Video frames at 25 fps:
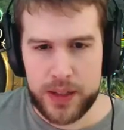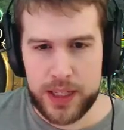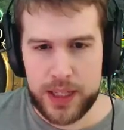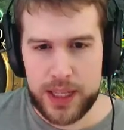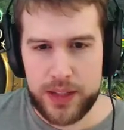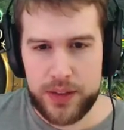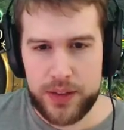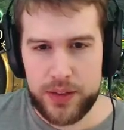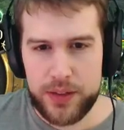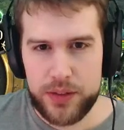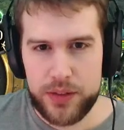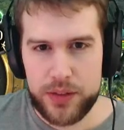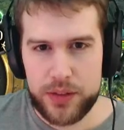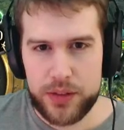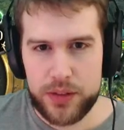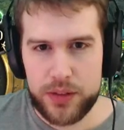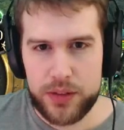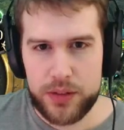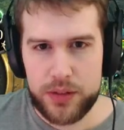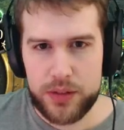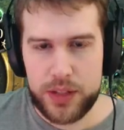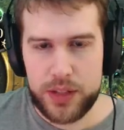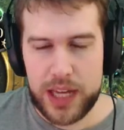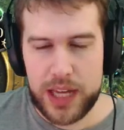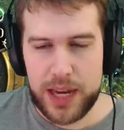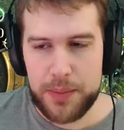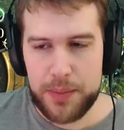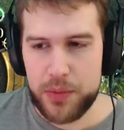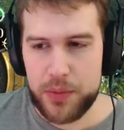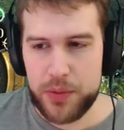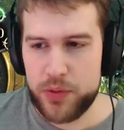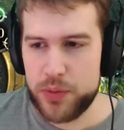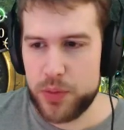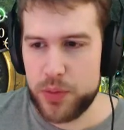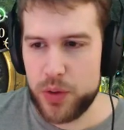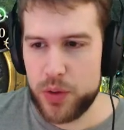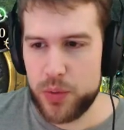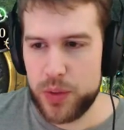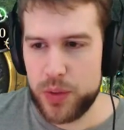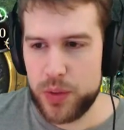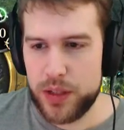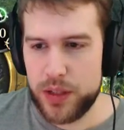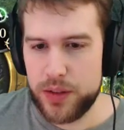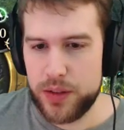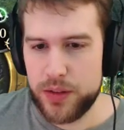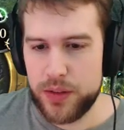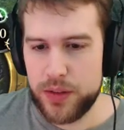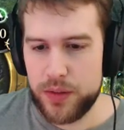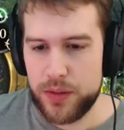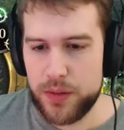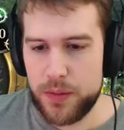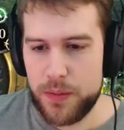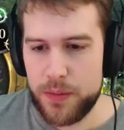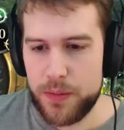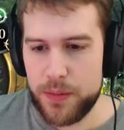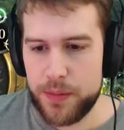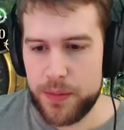Let's gamble for more wins.